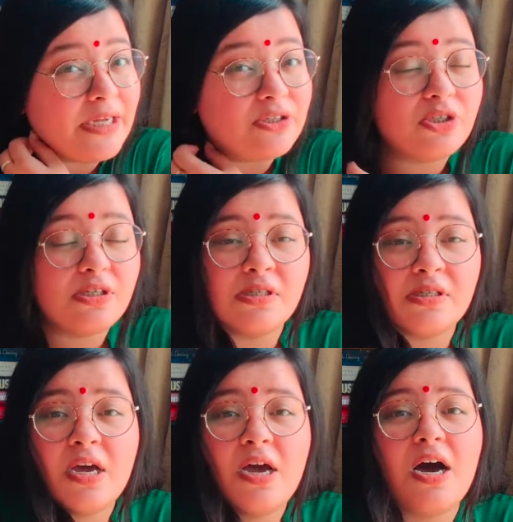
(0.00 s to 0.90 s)

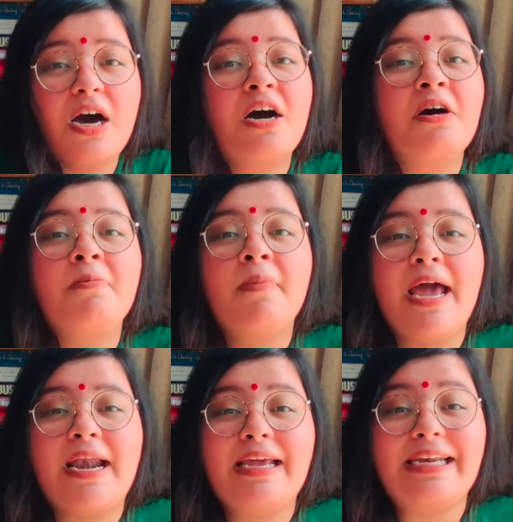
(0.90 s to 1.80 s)
pages,
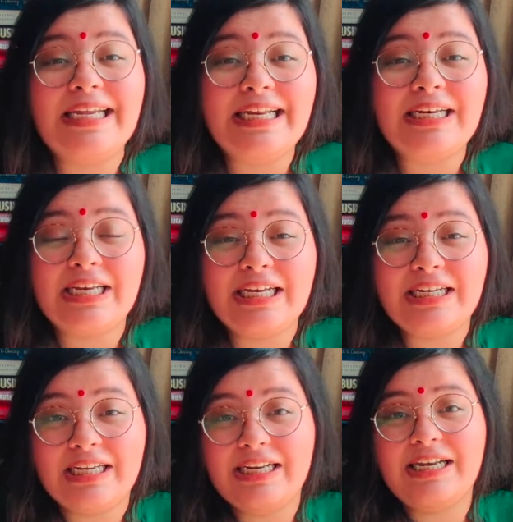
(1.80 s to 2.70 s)
and I really, really,
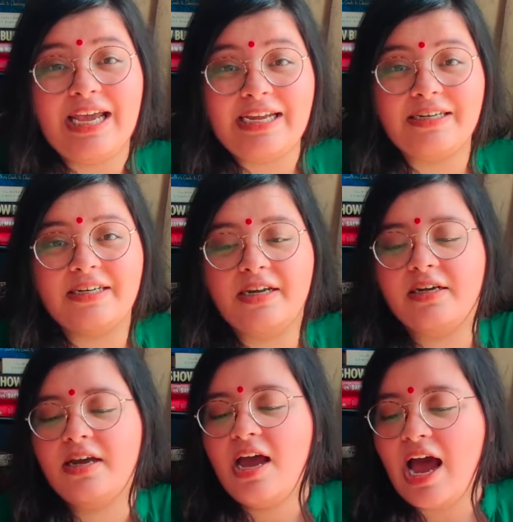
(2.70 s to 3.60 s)
really liked
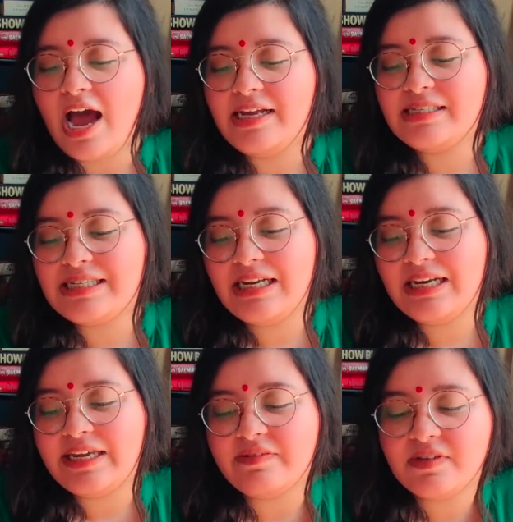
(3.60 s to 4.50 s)
it. I still
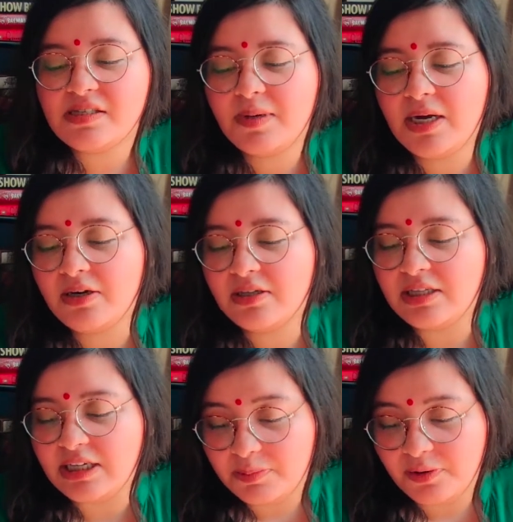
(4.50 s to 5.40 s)
gave this about a
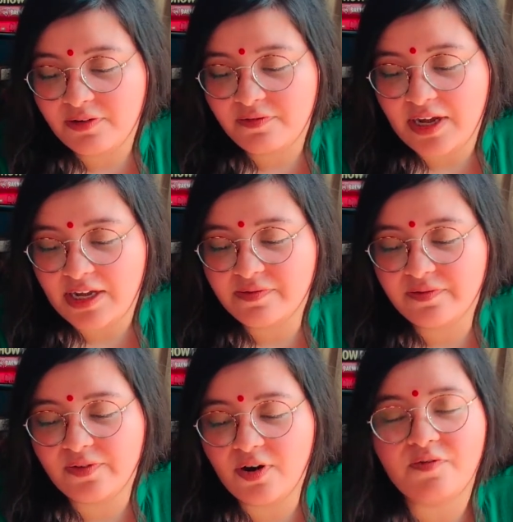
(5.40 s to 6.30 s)
3.5
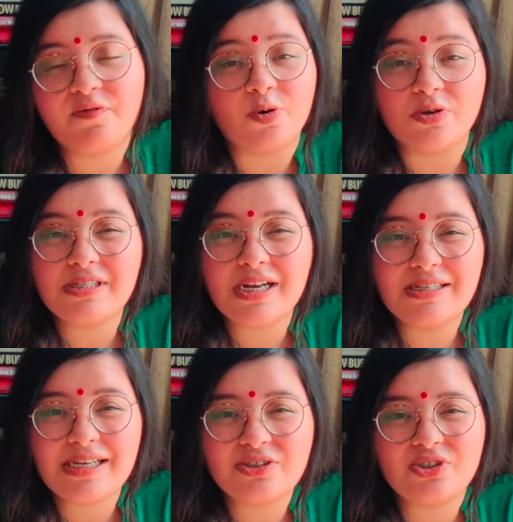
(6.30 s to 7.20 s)
or 4
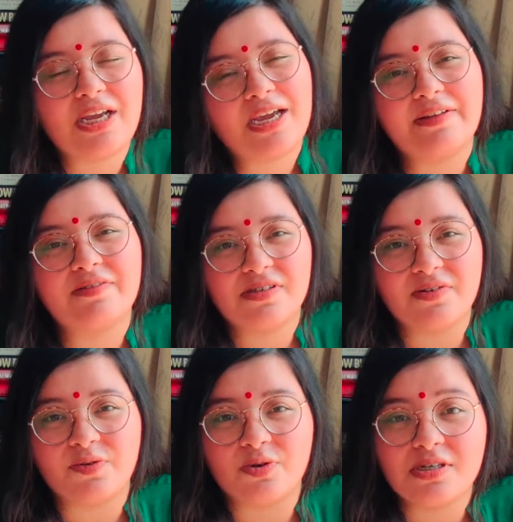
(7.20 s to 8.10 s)
stars, actually. I gave this a
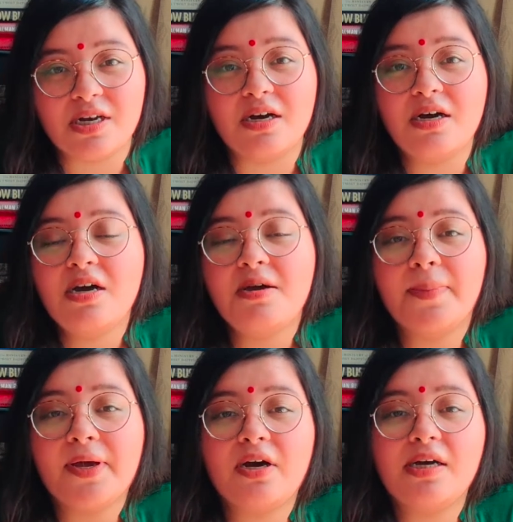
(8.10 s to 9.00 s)
4 star
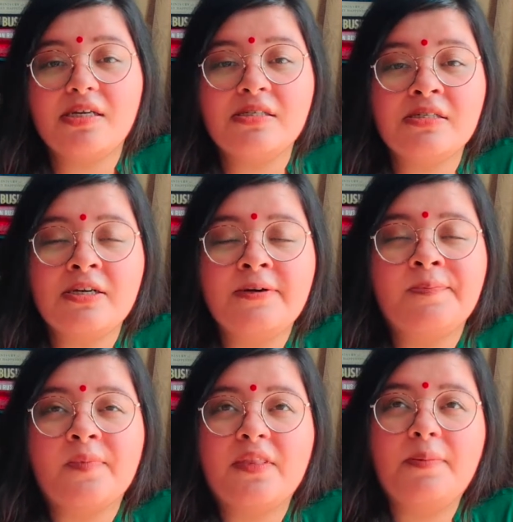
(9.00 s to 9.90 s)
because
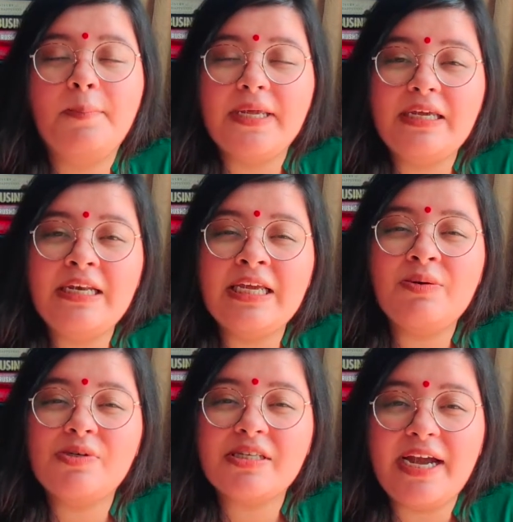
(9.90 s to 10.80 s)
the beginning
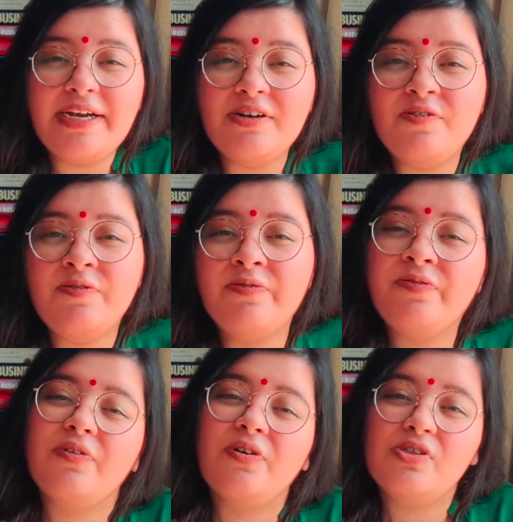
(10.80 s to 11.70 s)
was kind of
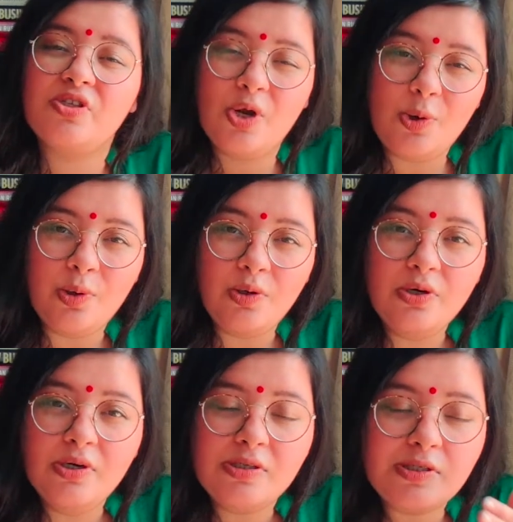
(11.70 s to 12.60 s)
slow,
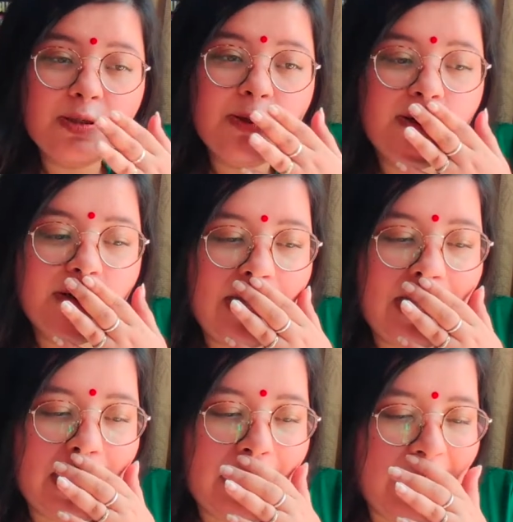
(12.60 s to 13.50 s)
so
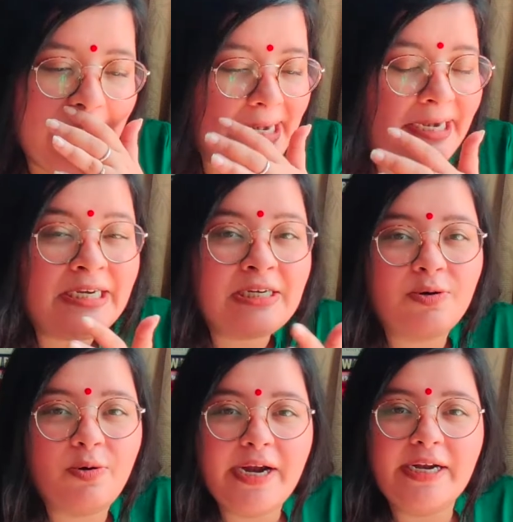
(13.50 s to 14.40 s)
I didn't
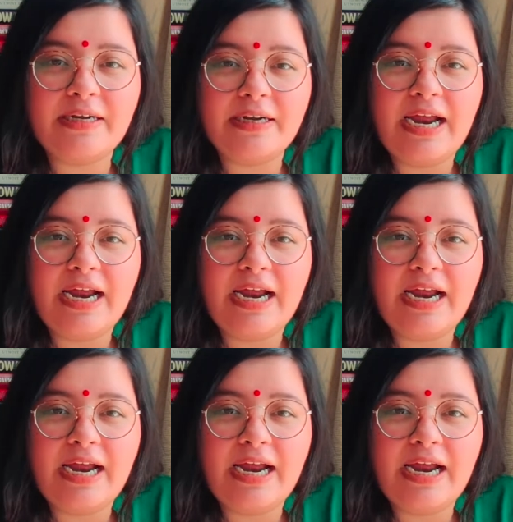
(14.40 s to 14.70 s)
quite